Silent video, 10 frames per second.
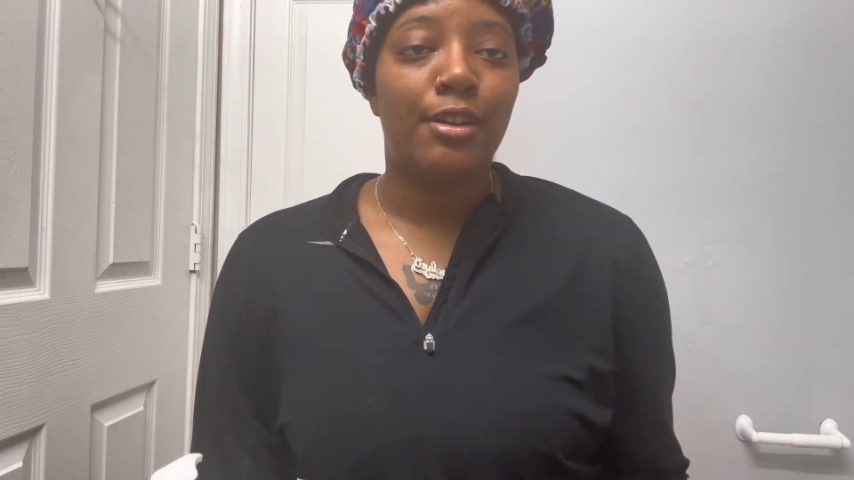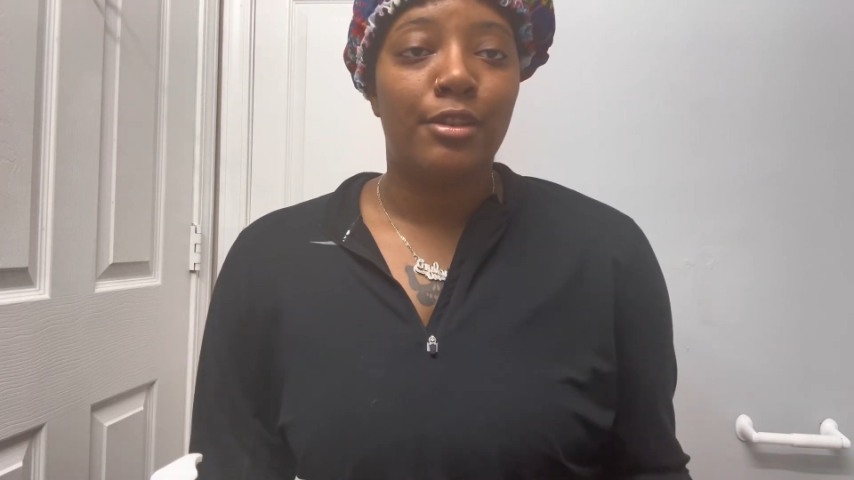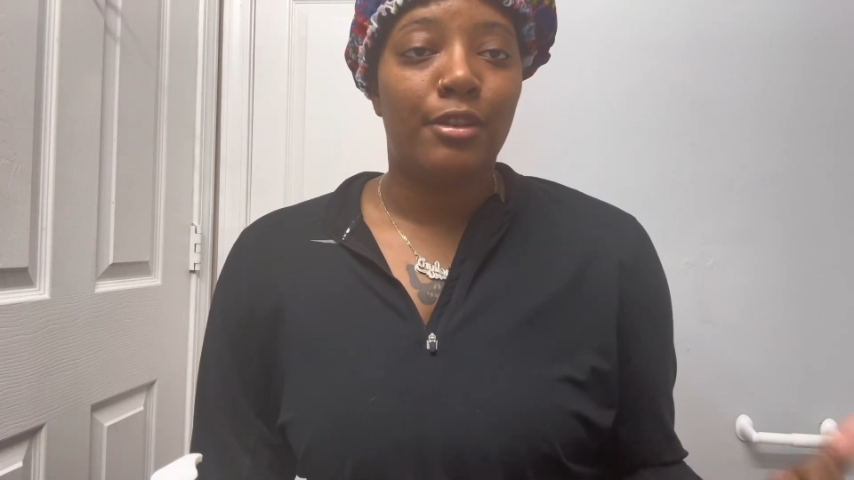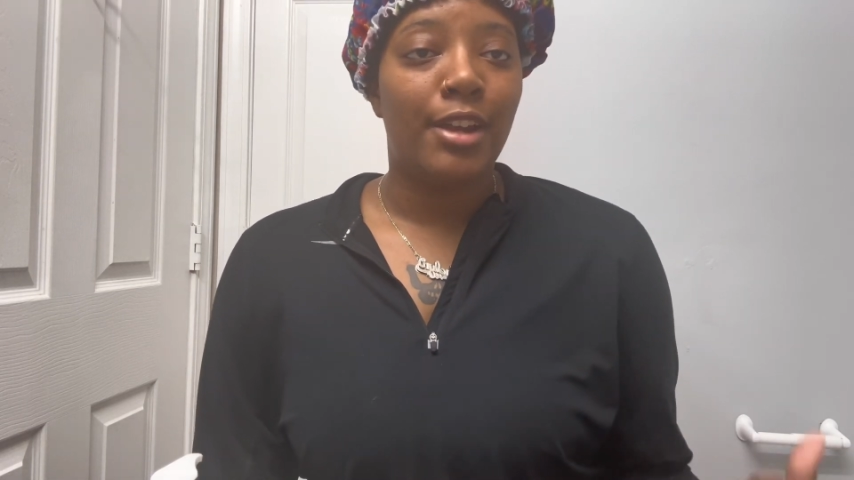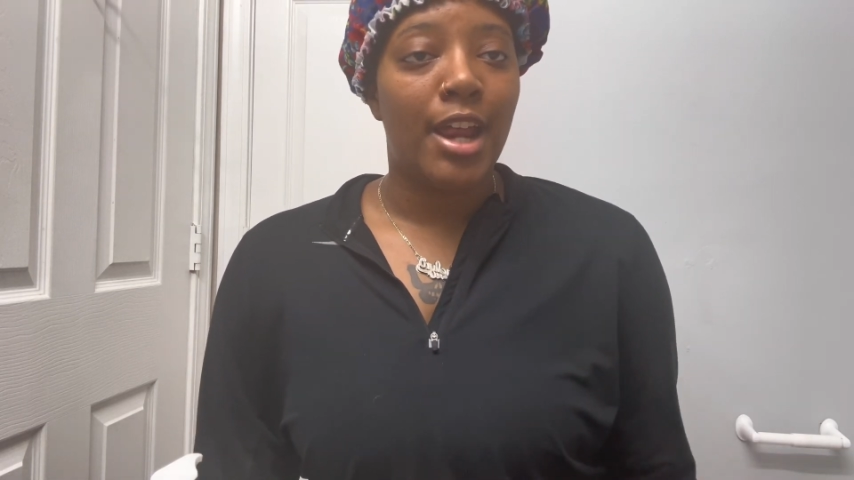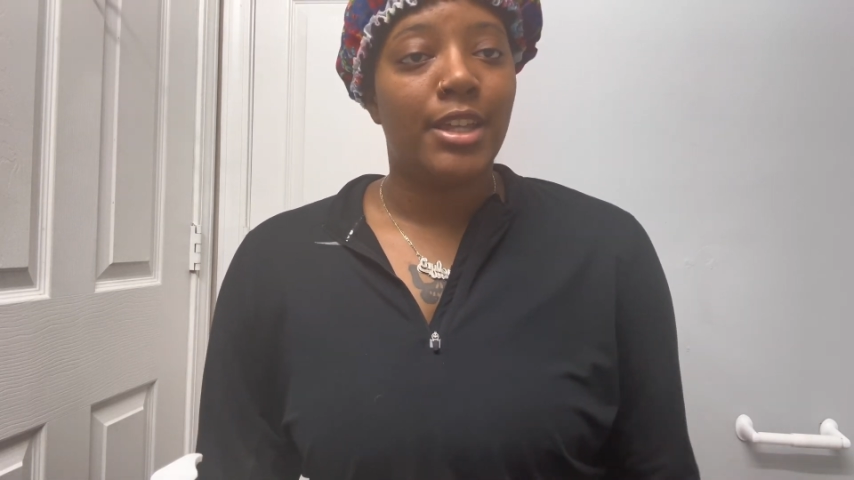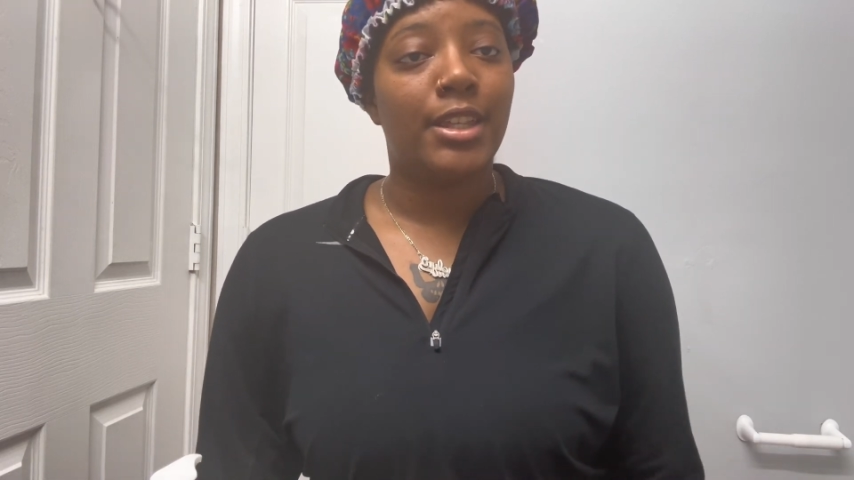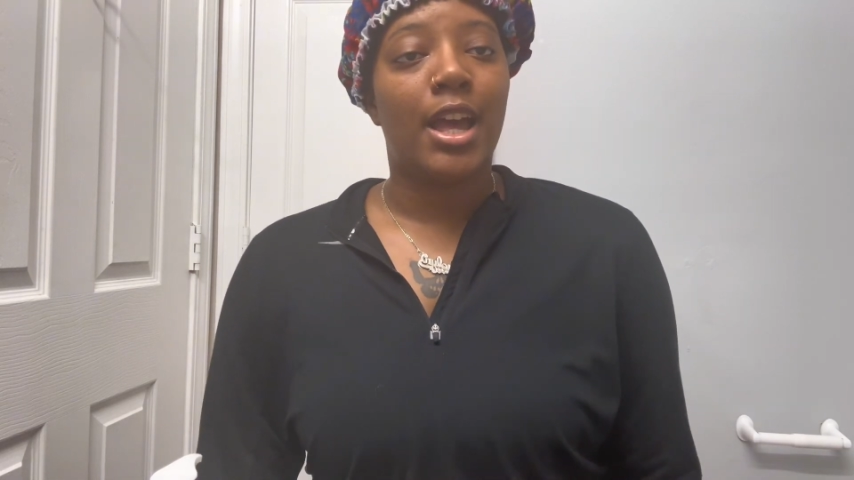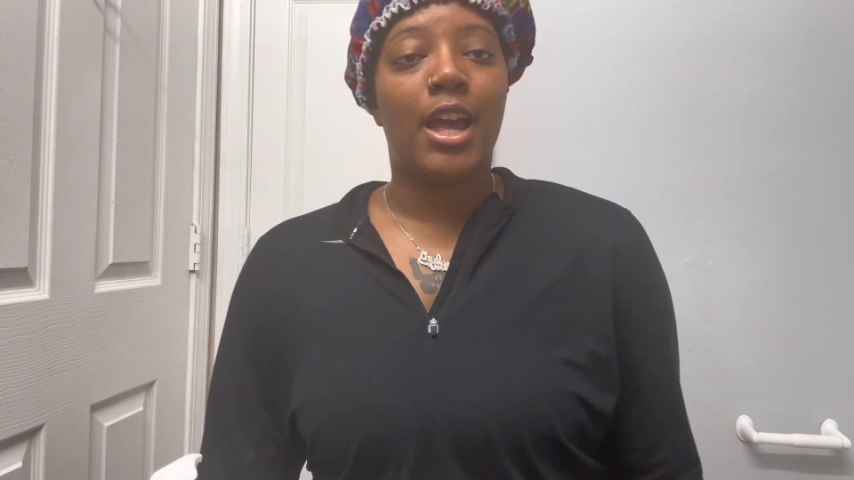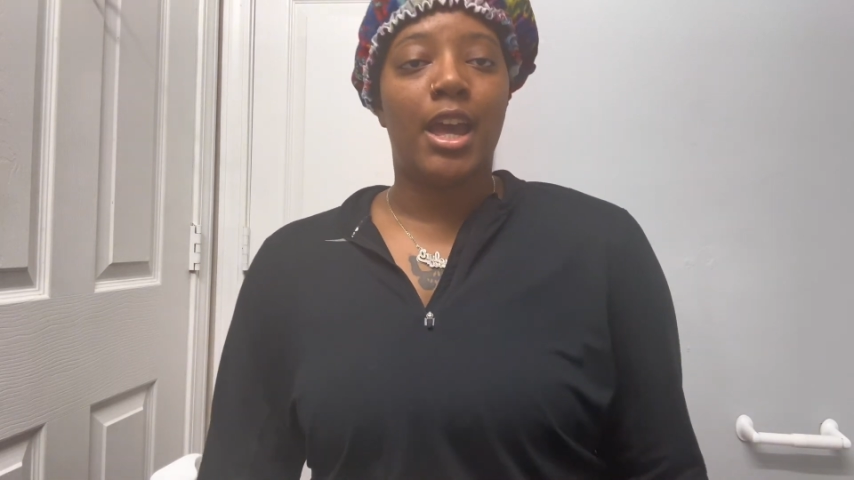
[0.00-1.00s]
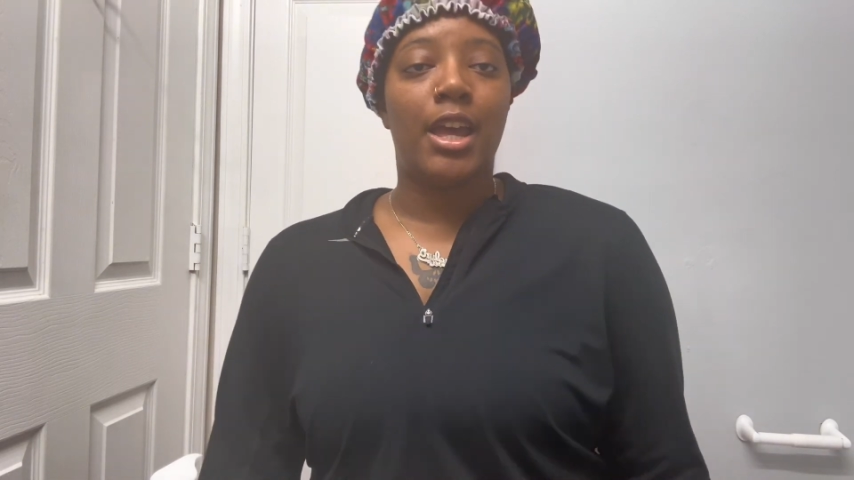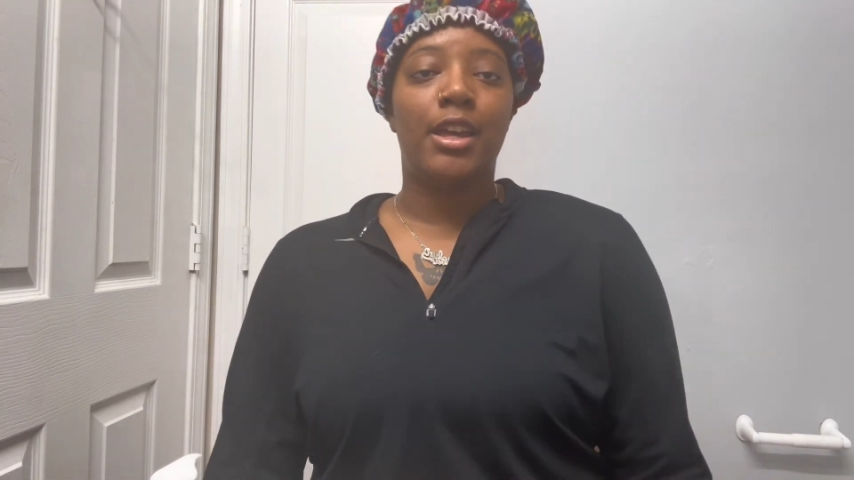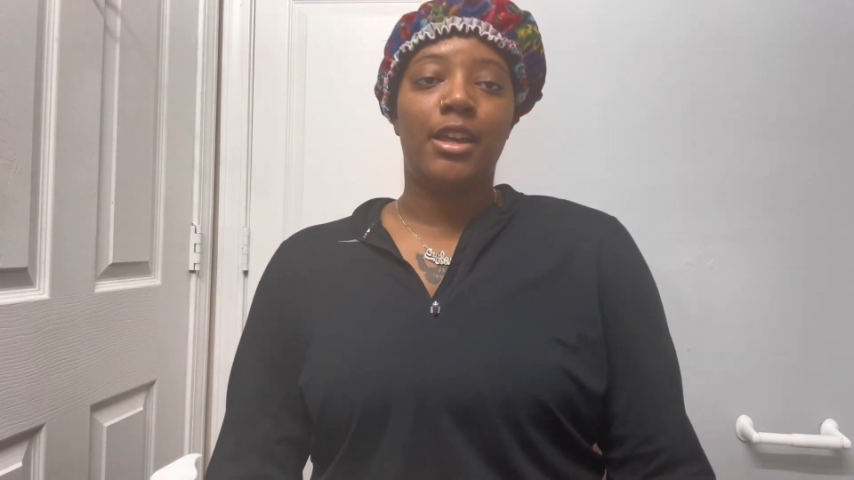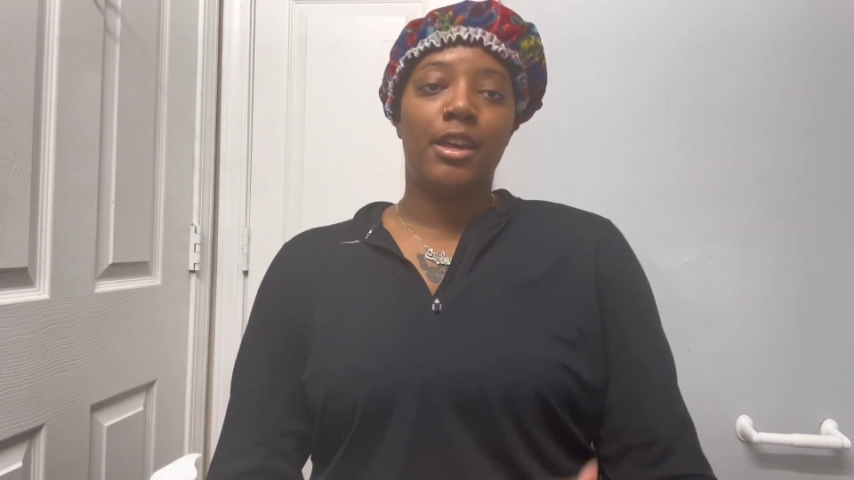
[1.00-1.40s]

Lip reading: on your daddy's side.